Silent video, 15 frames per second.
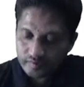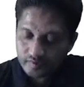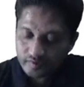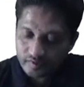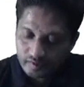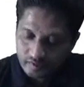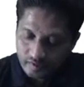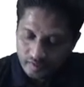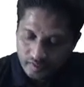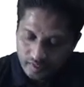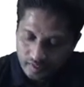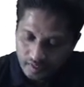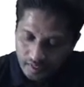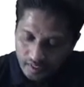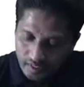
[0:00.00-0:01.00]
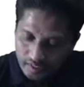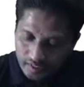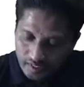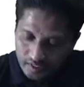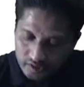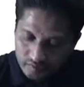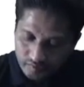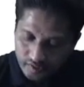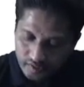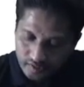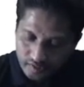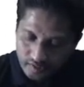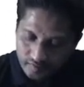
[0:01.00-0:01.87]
So, and last one,